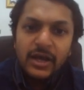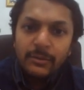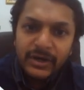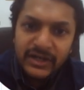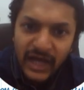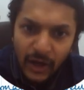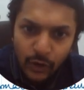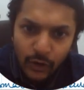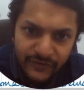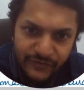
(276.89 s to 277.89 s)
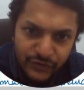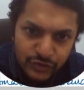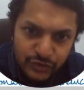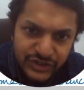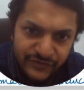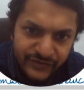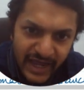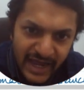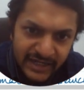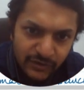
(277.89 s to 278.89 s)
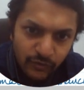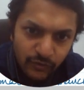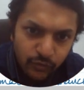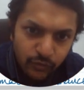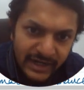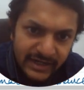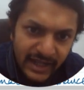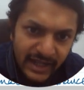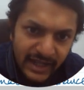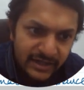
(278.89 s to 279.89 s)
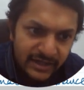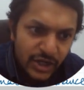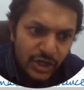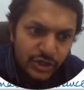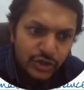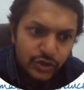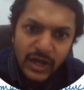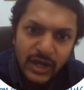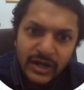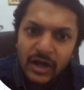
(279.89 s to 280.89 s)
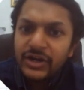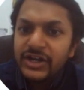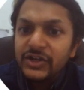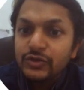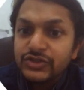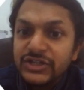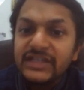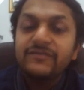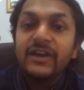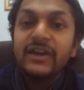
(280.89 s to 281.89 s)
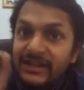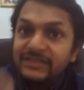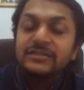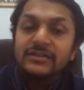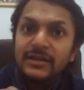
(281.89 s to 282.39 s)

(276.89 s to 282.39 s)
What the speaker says: But now if you shift at violet light, you are now reducing the wavelength.